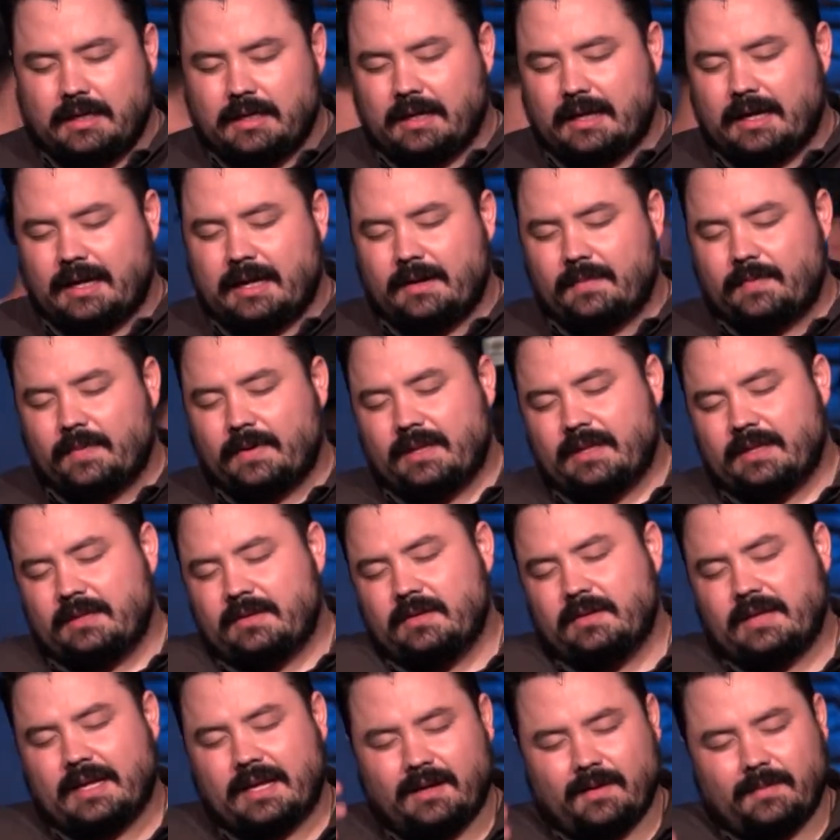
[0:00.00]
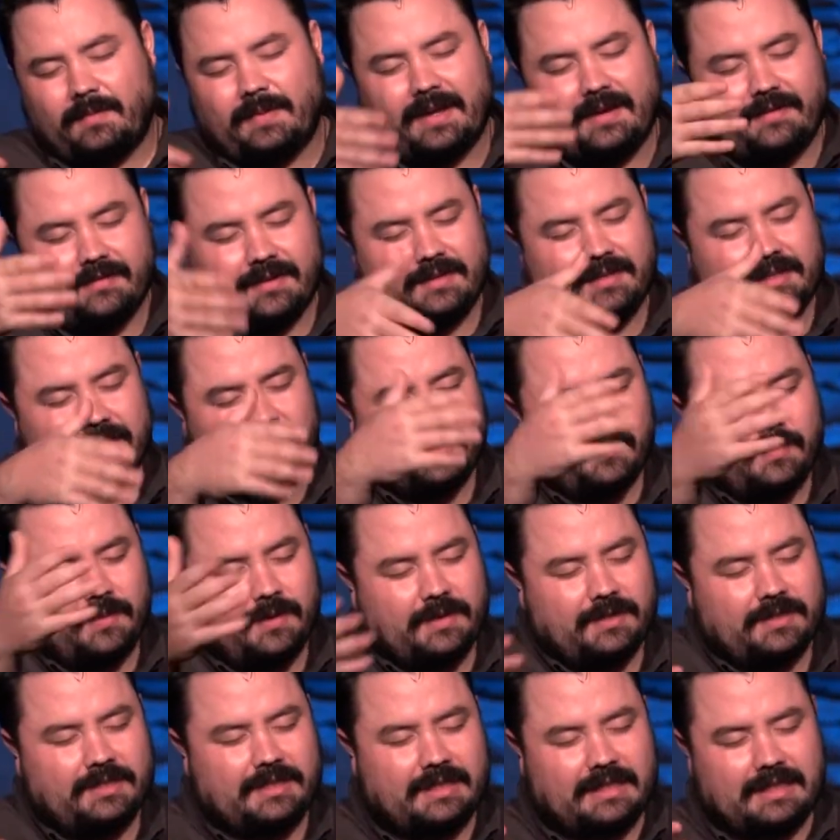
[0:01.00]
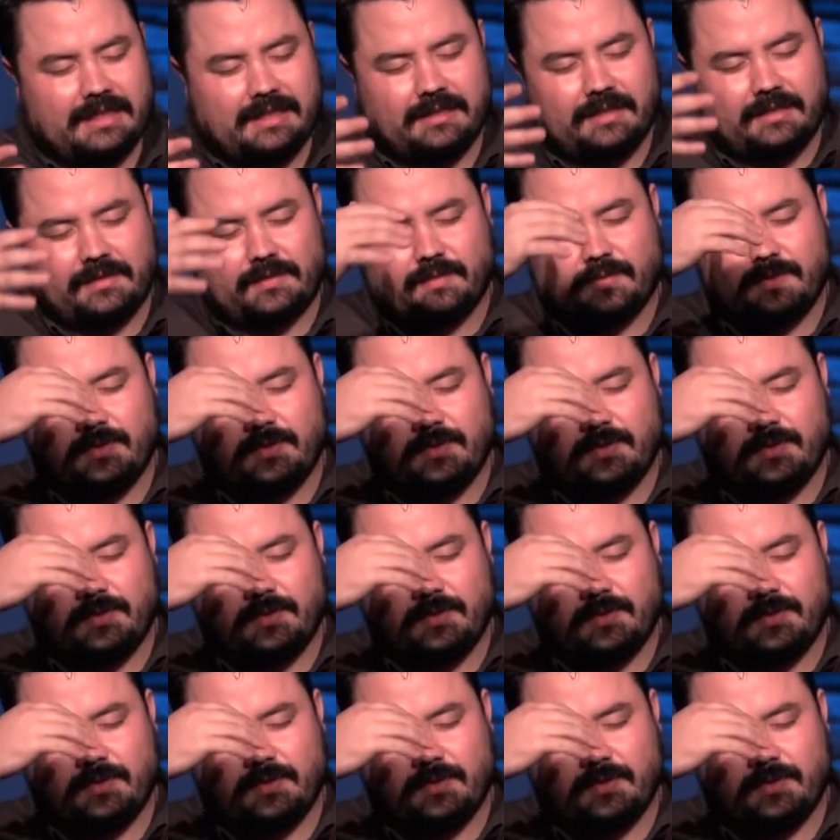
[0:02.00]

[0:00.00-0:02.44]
God, I pray that you'd help every single person in this